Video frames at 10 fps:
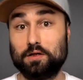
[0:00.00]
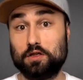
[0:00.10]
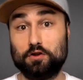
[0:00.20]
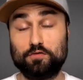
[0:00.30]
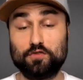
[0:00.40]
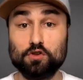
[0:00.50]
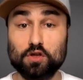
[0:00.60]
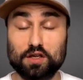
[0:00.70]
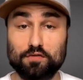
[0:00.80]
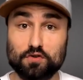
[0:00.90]
You know, if you
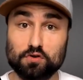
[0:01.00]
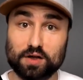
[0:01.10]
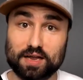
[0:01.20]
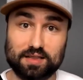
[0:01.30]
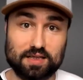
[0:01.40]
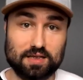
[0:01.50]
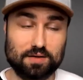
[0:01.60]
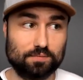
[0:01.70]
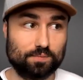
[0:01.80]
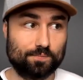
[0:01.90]
look, if you look at
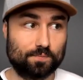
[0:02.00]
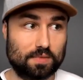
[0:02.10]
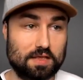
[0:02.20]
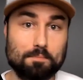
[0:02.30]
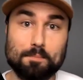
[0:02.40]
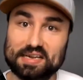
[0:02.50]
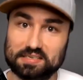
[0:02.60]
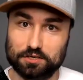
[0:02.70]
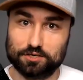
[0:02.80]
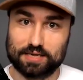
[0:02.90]
the the
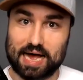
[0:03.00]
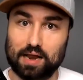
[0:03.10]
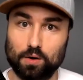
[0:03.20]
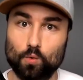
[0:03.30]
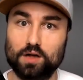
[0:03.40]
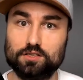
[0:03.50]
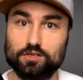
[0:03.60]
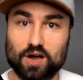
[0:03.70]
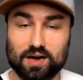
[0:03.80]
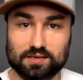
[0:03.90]
message that Alan Watts
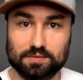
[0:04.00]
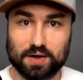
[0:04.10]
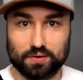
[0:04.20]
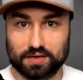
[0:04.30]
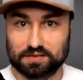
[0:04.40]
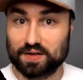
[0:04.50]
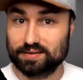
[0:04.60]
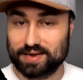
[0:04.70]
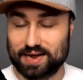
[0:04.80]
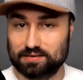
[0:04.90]
talks about, it's
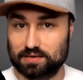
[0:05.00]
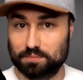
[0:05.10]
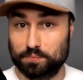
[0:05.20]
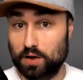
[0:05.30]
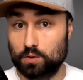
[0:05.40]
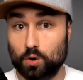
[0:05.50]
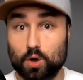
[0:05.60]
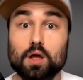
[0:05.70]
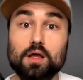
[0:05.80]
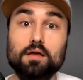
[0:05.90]
fantastic. But
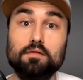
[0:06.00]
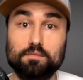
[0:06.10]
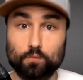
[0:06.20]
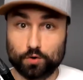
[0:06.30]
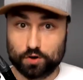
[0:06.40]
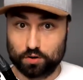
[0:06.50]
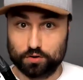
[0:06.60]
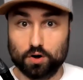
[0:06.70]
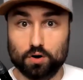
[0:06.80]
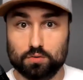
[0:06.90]
we all
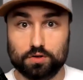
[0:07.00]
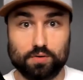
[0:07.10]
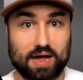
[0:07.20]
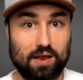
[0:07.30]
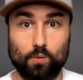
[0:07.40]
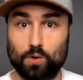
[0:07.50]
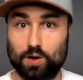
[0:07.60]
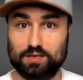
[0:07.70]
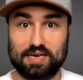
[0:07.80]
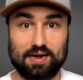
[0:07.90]
know, you know, Alan
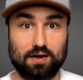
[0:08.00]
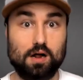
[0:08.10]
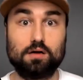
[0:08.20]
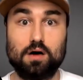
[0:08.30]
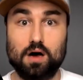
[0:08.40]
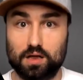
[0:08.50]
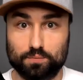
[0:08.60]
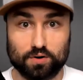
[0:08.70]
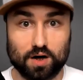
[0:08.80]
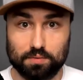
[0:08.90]
Watts had an
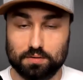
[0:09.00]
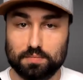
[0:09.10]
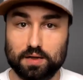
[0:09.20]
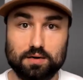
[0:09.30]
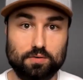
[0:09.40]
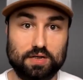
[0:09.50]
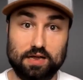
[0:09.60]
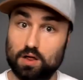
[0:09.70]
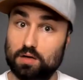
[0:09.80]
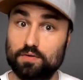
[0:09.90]
alcoholic problem and he
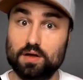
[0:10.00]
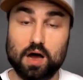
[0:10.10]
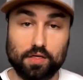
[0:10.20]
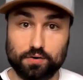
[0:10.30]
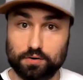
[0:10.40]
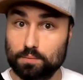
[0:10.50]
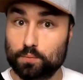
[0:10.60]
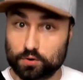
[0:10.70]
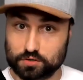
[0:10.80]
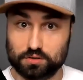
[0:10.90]
had a lot of other
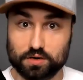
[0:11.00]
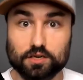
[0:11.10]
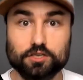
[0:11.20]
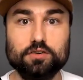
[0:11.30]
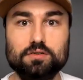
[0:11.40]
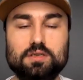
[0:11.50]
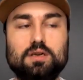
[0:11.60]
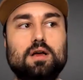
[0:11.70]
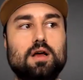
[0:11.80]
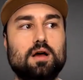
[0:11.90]
personal issues.
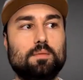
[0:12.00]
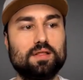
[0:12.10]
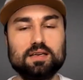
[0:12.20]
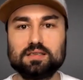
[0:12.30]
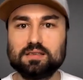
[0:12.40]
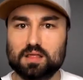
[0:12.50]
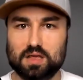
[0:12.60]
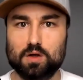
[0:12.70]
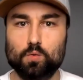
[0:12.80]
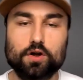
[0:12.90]
But this is a
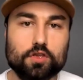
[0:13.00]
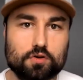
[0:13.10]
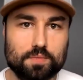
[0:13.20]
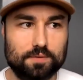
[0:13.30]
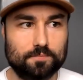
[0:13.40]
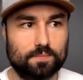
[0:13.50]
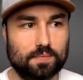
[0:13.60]
thing, we're human.